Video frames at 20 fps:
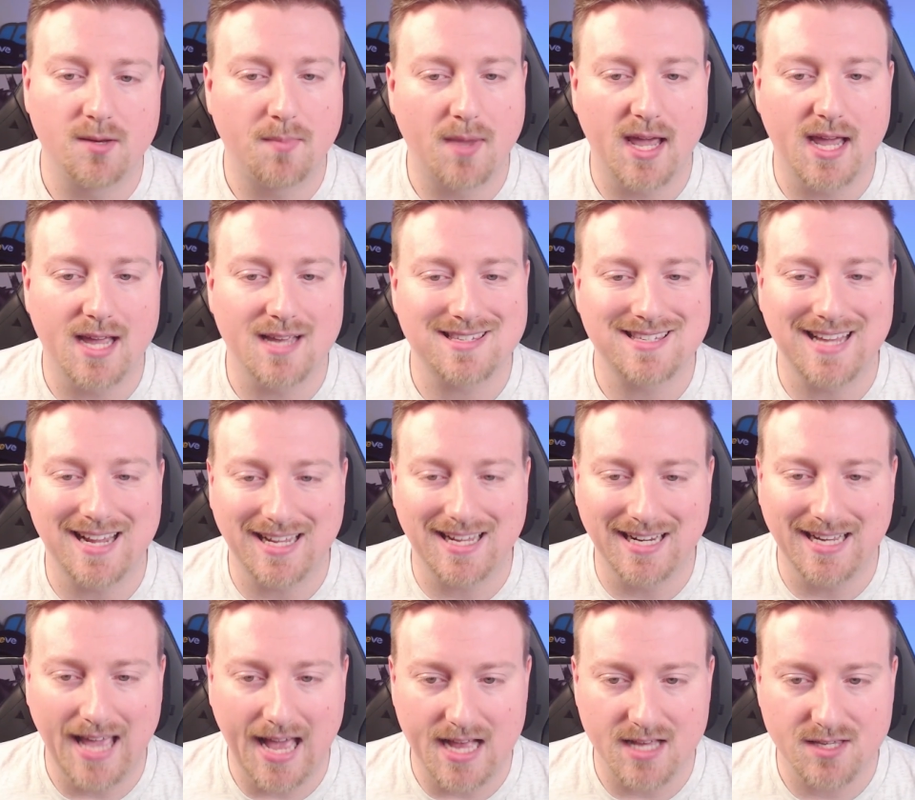to pay a
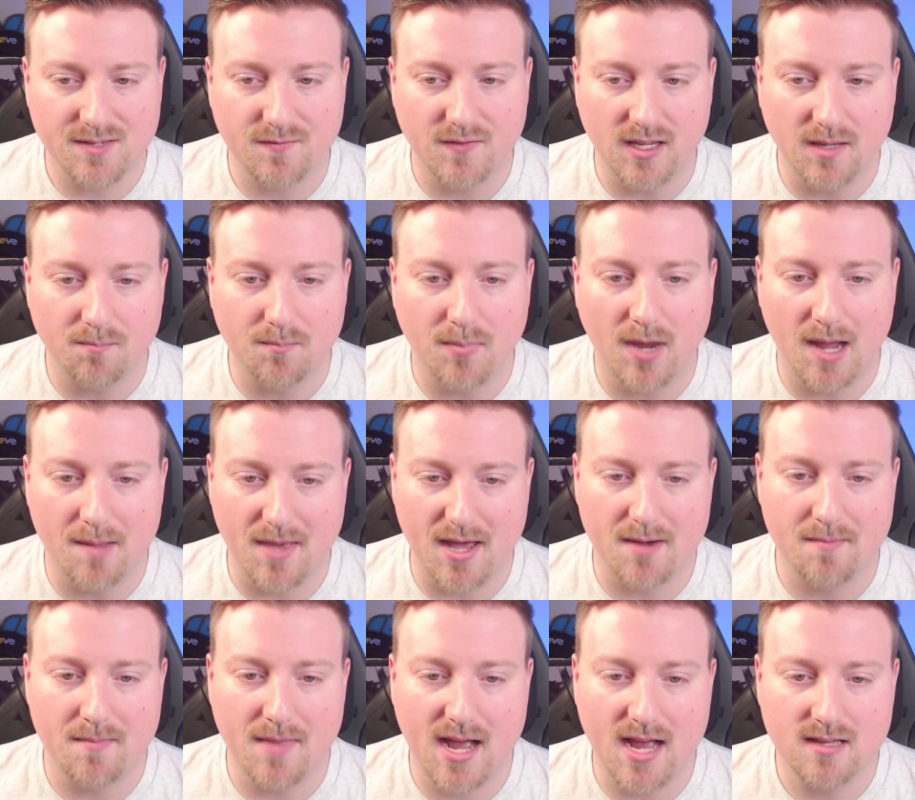second gas fee by
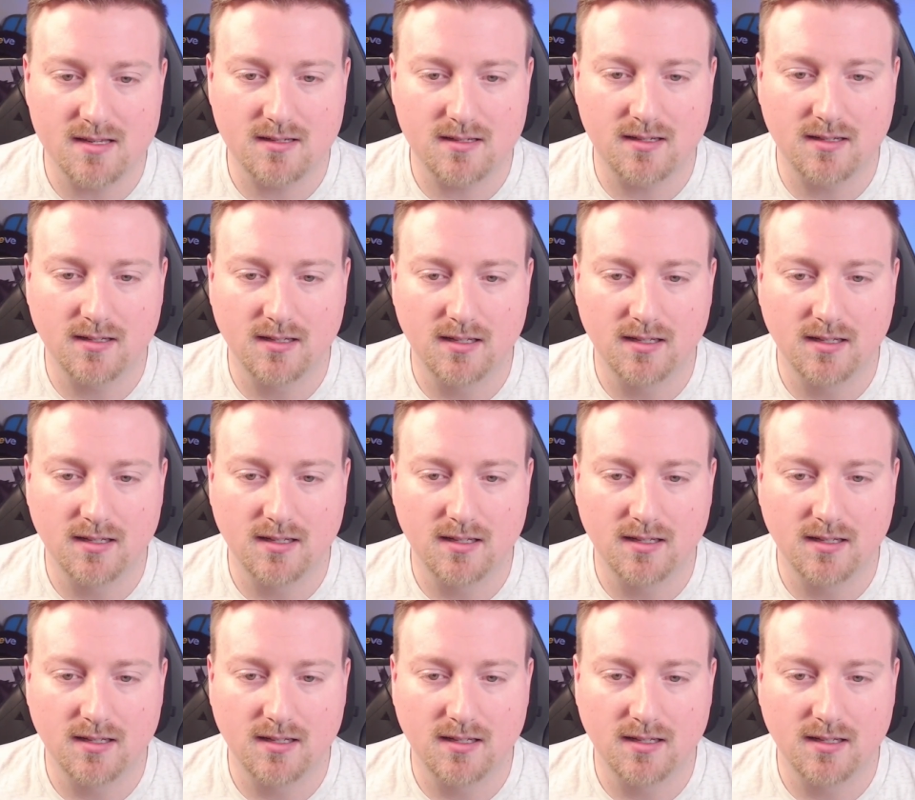MetaMask,